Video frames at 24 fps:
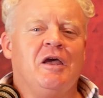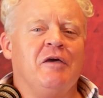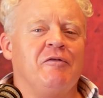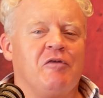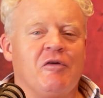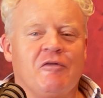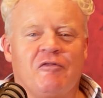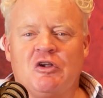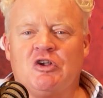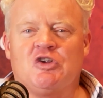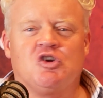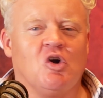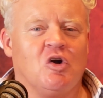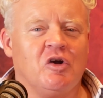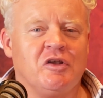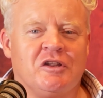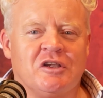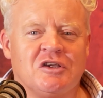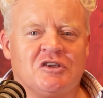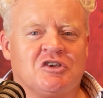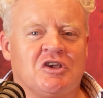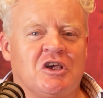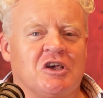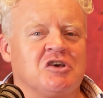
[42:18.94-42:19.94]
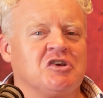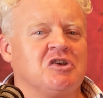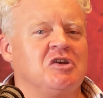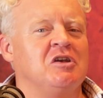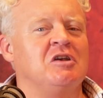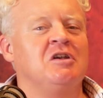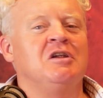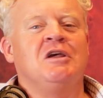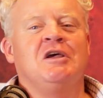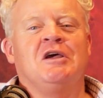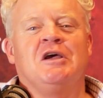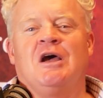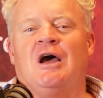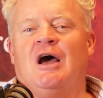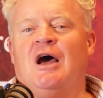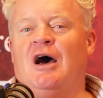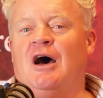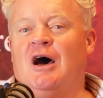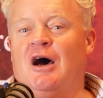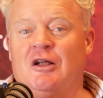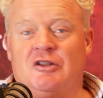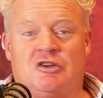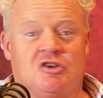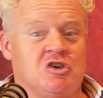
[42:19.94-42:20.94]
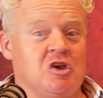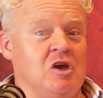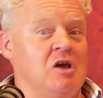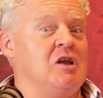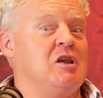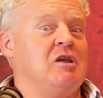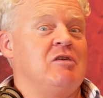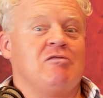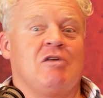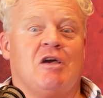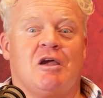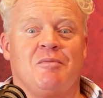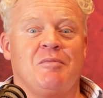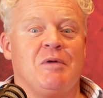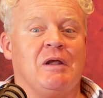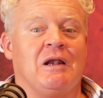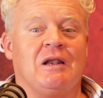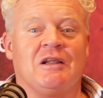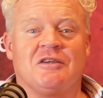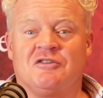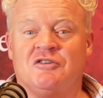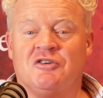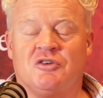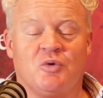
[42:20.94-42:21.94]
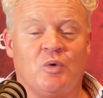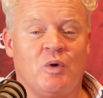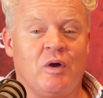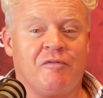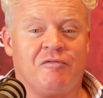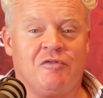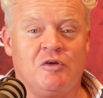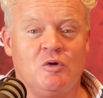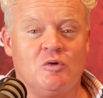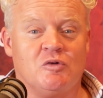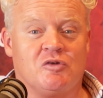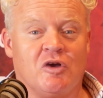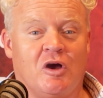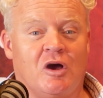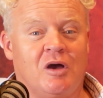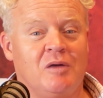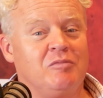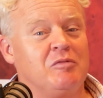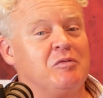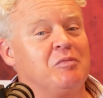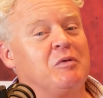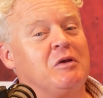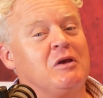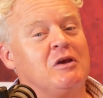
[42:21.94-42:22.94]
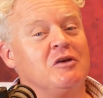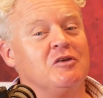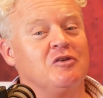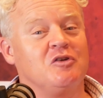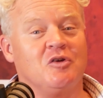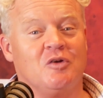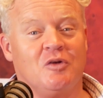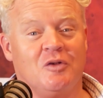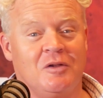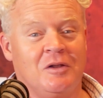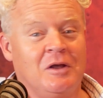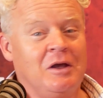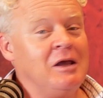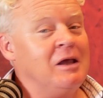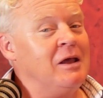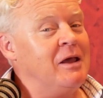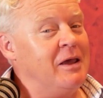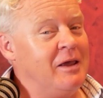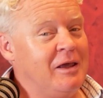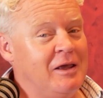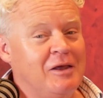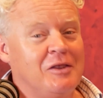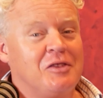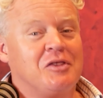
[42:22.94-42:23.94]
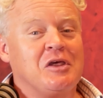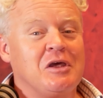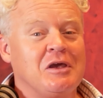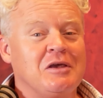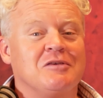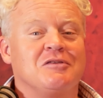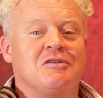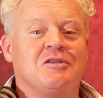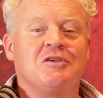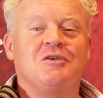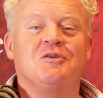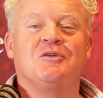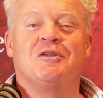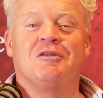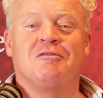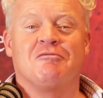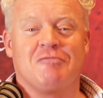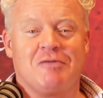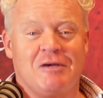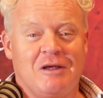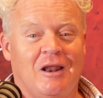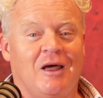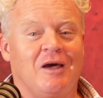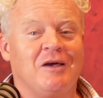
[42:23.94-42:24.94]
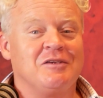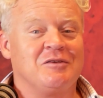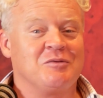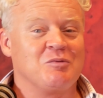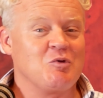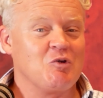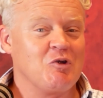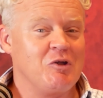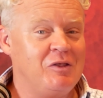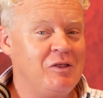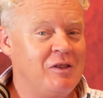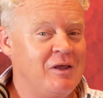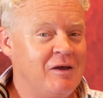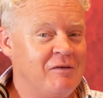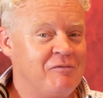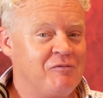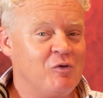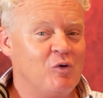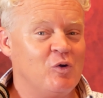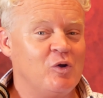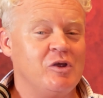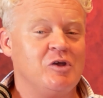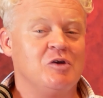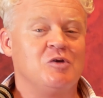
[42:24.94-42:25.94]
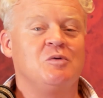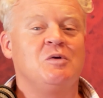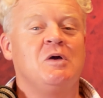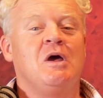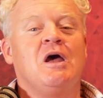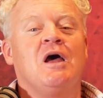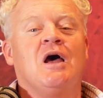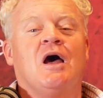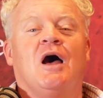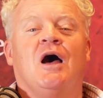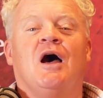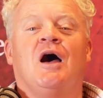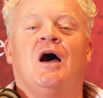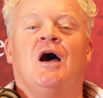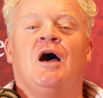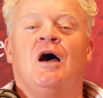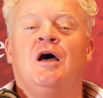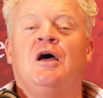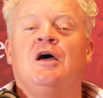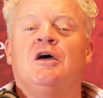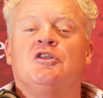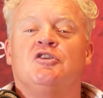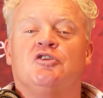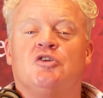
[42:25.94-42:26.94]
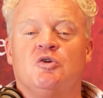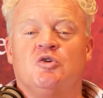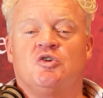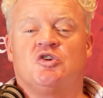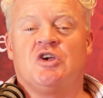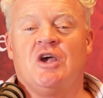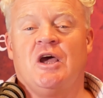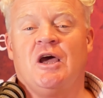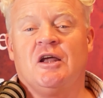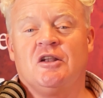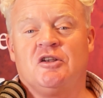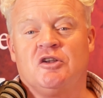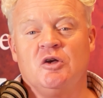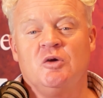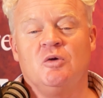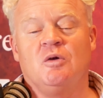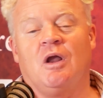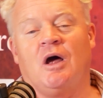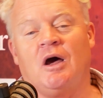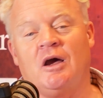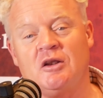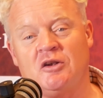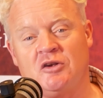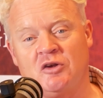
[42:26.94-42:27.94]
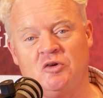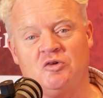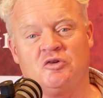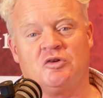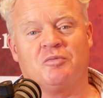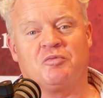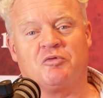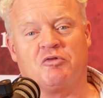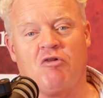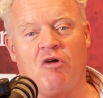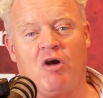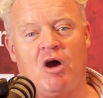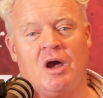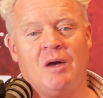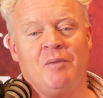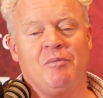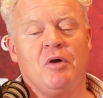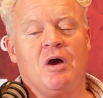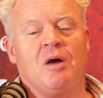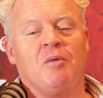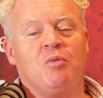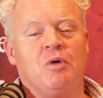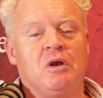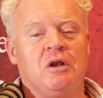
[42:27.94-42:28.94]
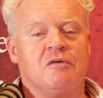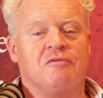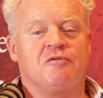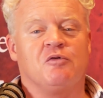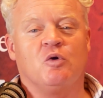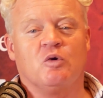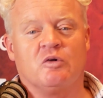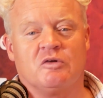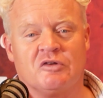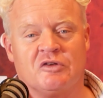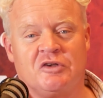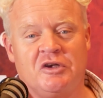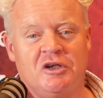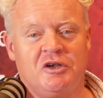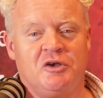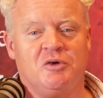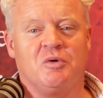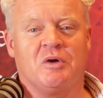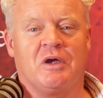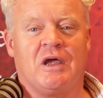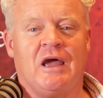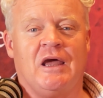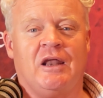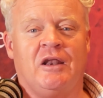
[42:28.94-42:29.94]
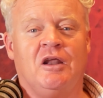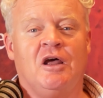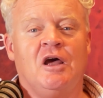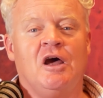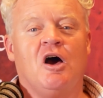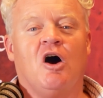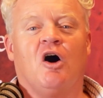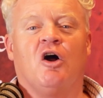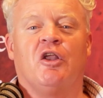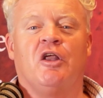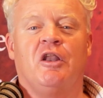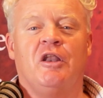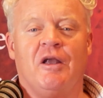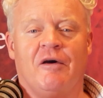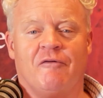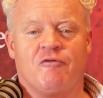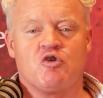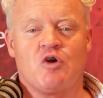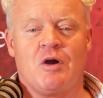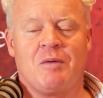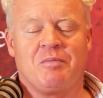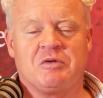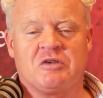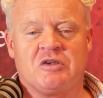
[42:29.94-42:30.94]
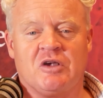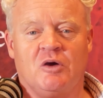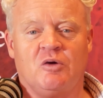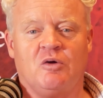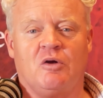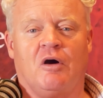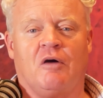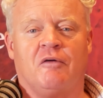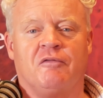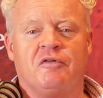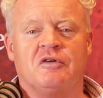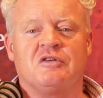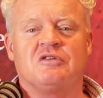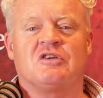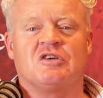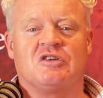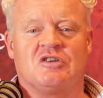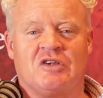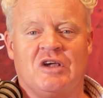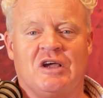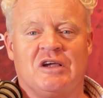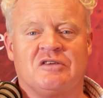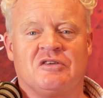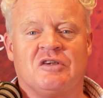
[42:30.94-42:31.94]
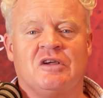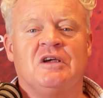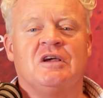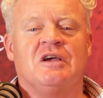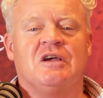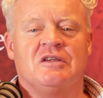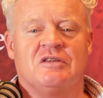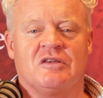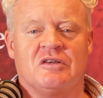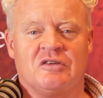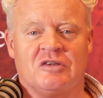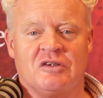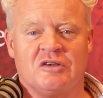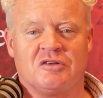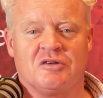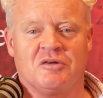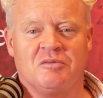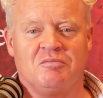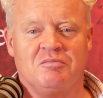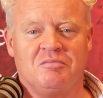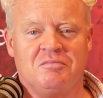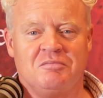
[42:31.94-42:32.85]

If you've enjoyed this session, I'd certainly recommend listening to it a few times, because you'll hear things that you didn't realise were in there for you. Do share, do like, do subscribe, and we look forward to seeing you again on another episode of Success is a System.